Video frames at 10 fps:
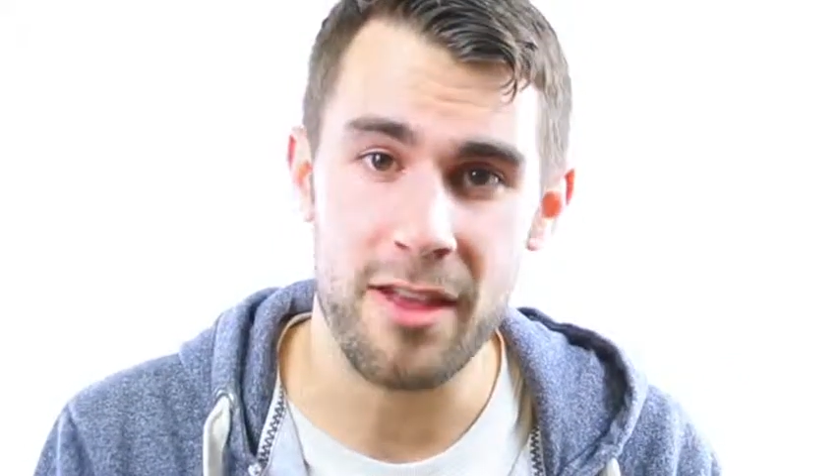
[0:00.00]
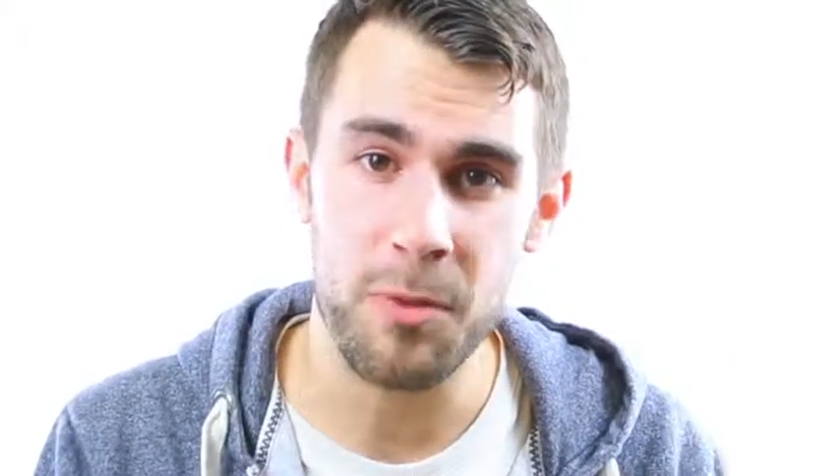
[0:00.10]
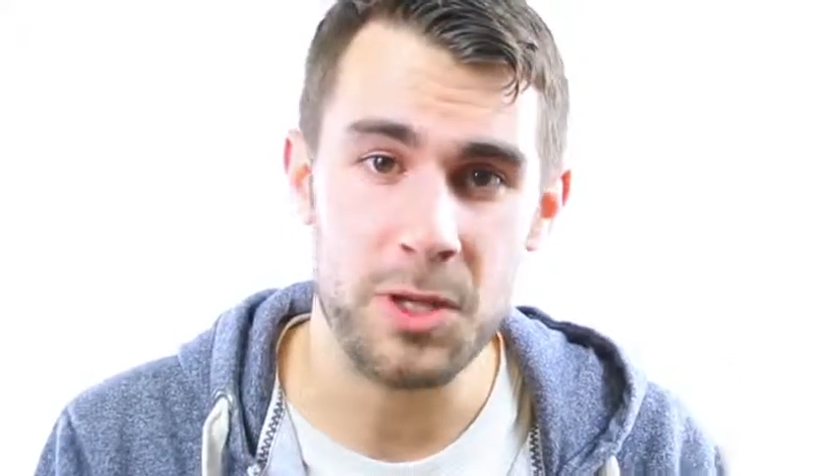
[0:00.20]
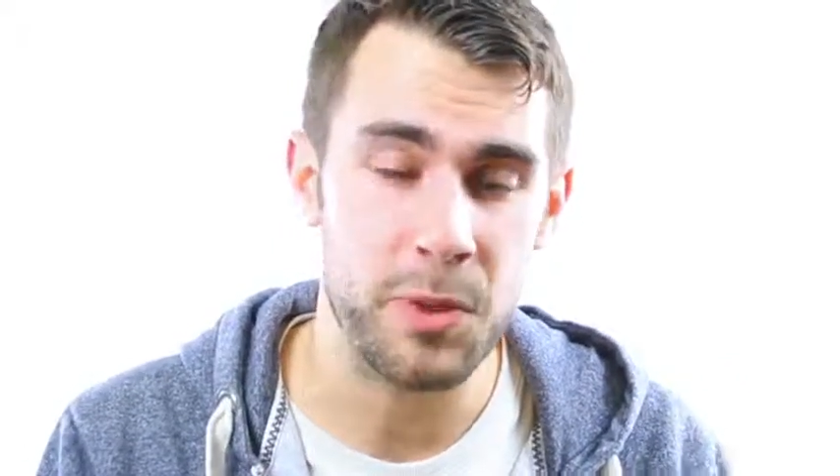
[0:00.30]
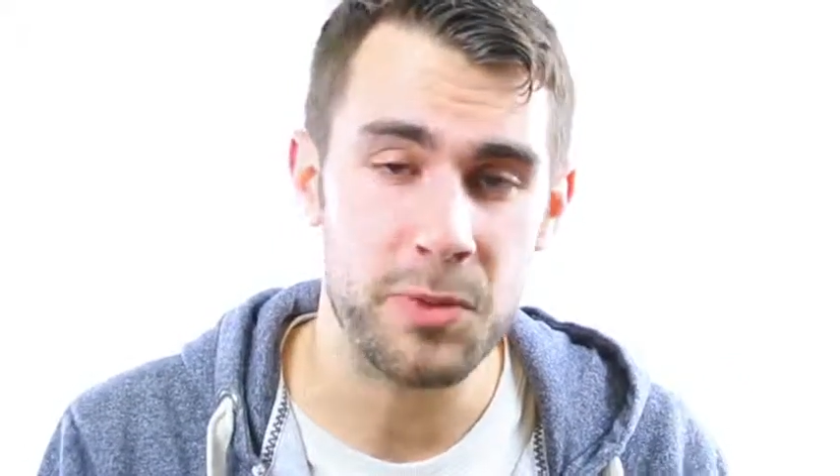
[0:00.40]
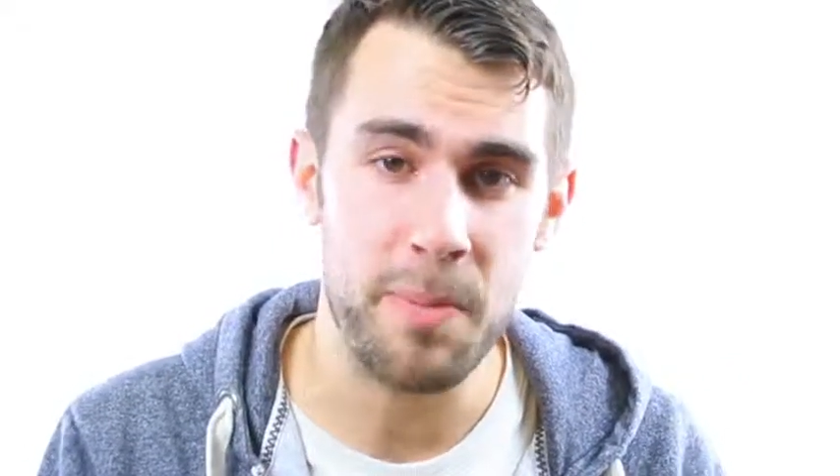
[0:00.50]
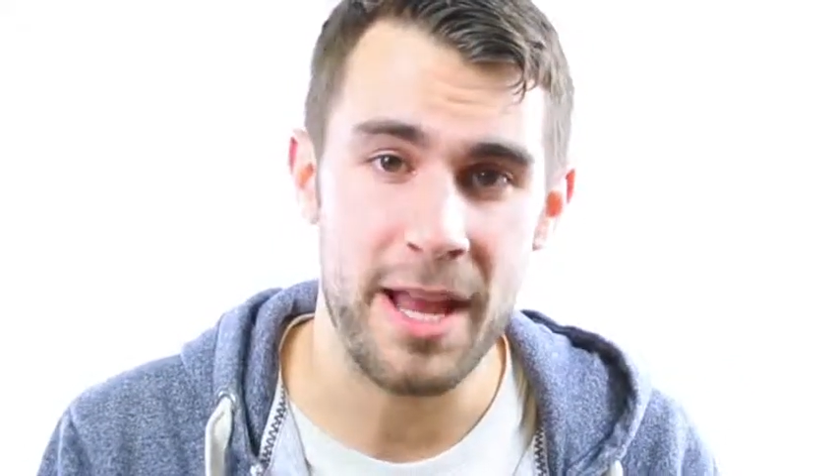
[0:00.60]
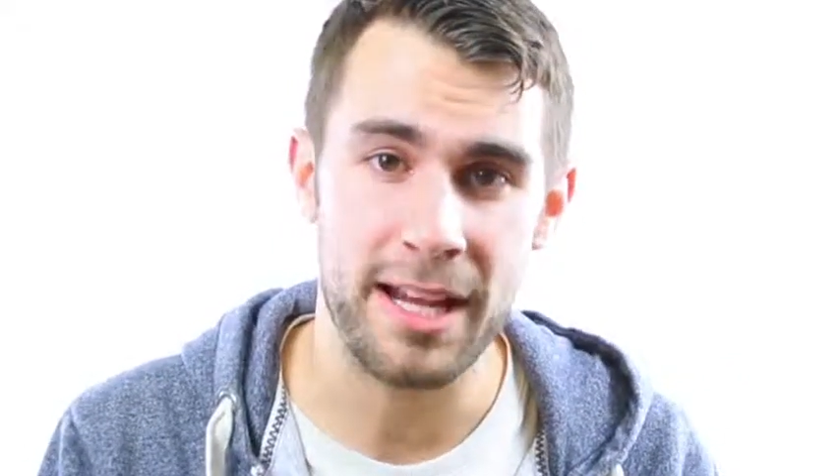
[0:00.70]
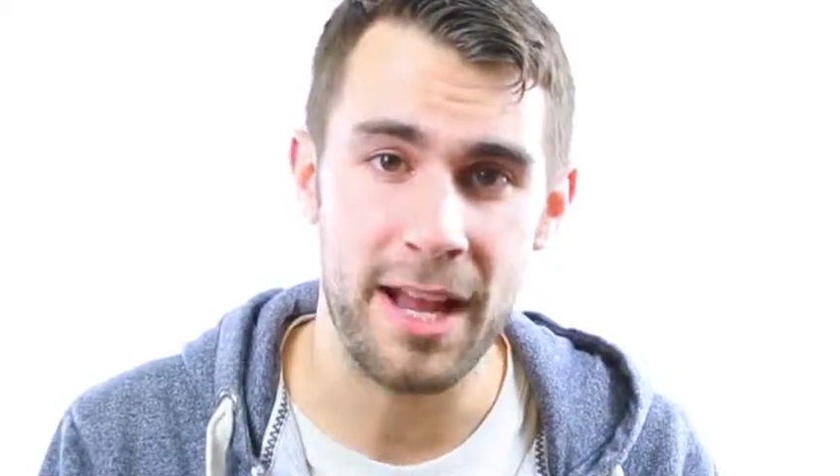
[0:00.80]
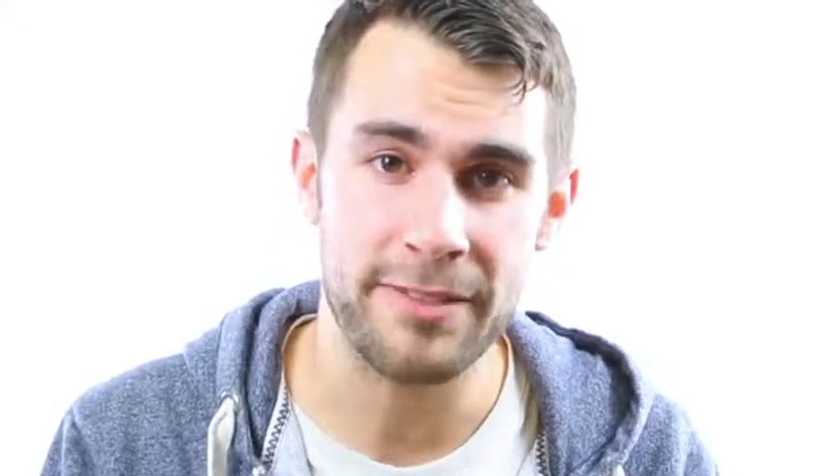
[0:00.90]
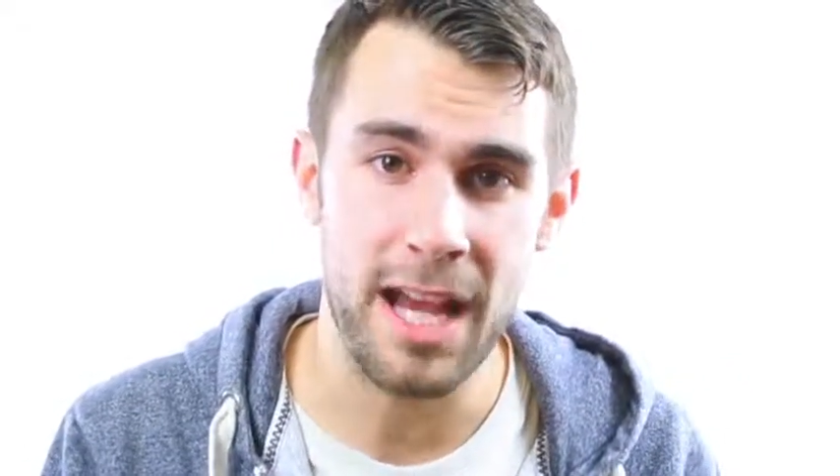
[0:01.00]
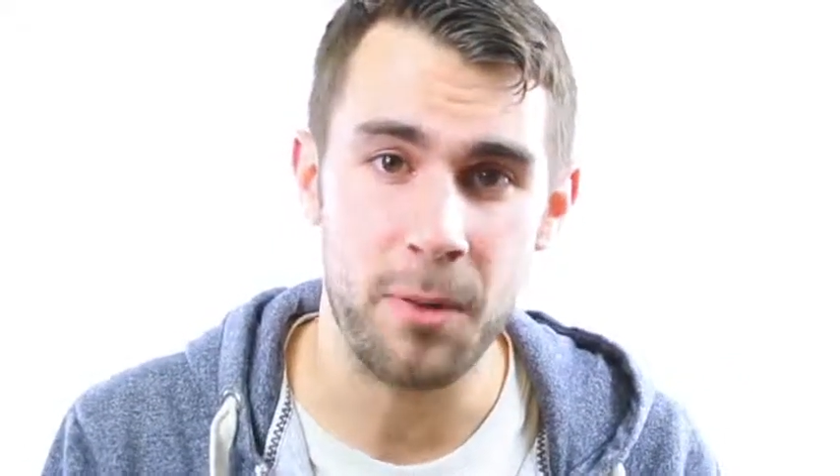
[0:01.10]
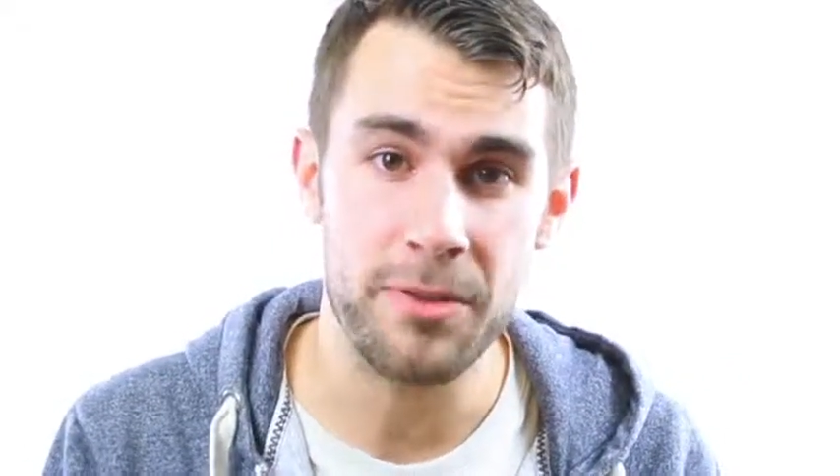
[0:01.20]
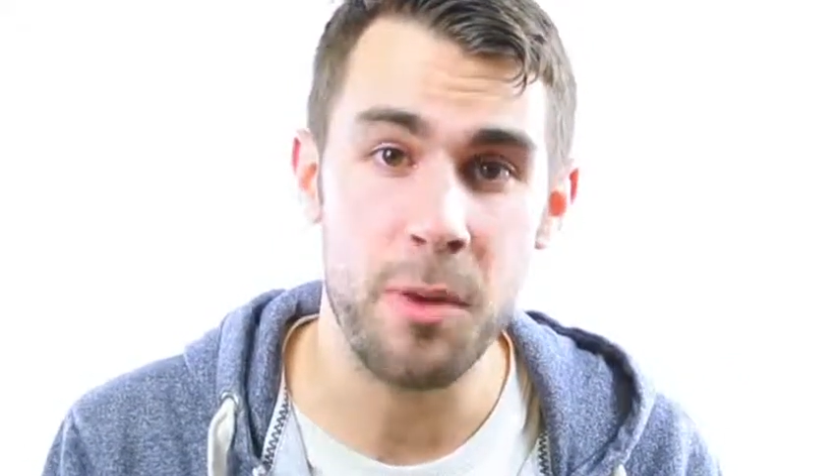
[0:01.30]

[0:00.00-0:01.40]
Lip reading: and which ones were being left out,